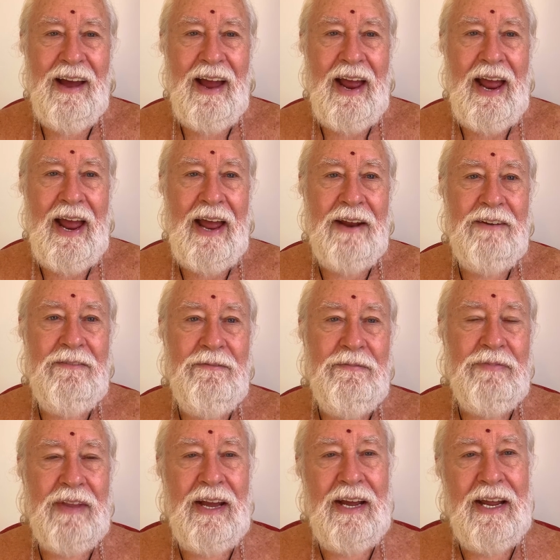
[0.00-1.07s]
And
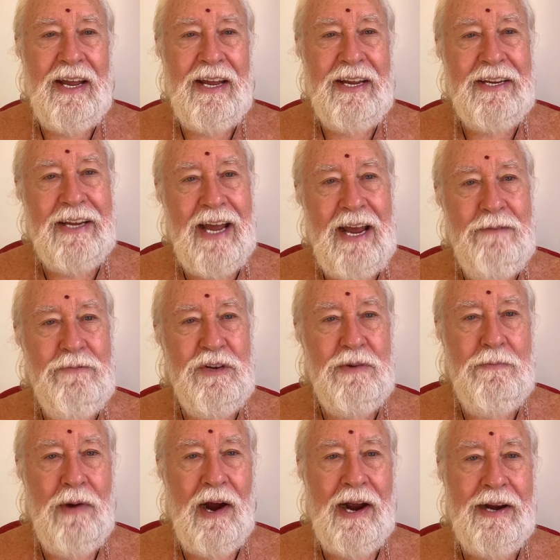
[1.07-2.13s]
it came to
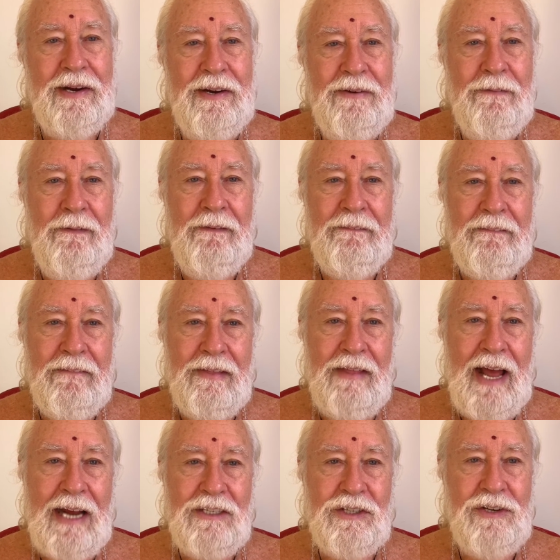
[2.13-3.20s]
mind
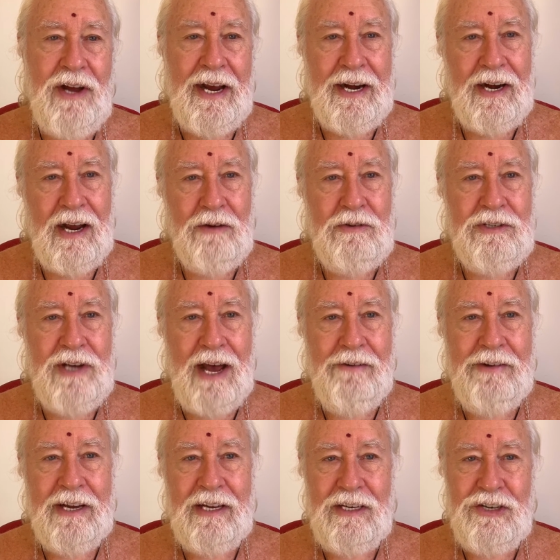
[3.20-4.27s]
last night. I was
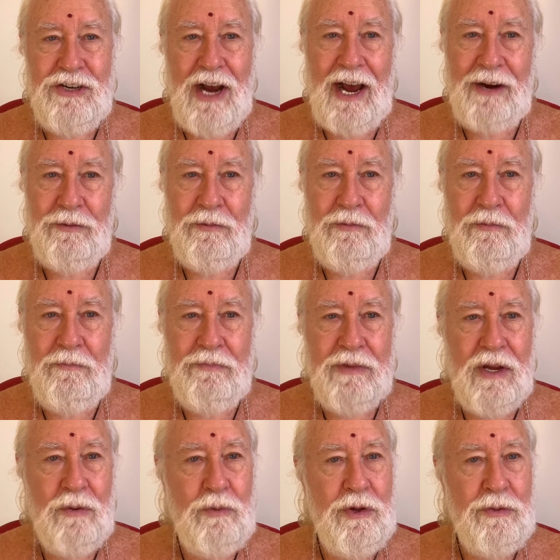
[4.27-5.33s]
having a chat
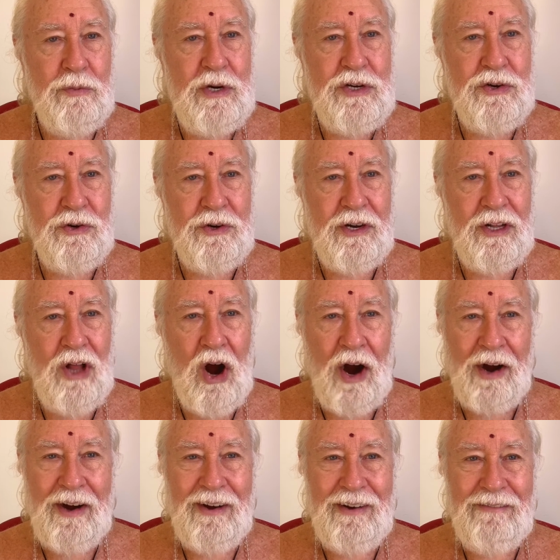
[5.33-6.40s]
with Richard
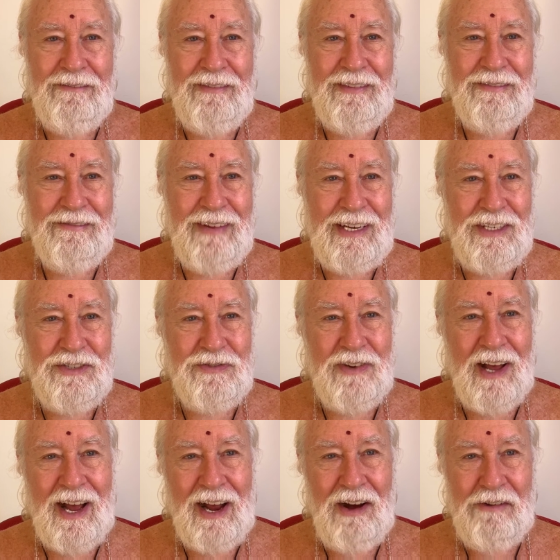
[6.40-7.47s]
Clark, as
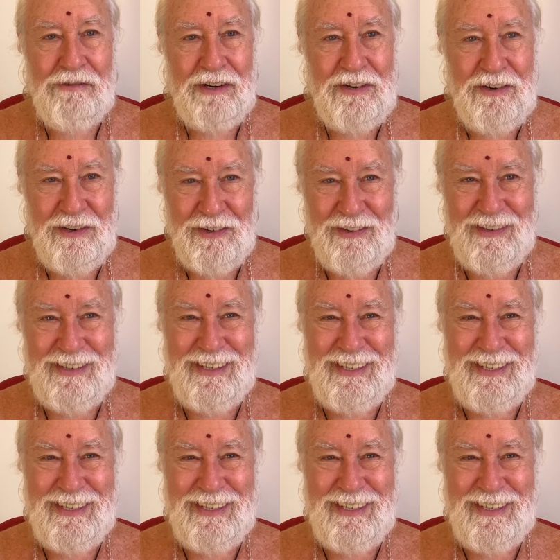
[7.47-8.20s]
I often do.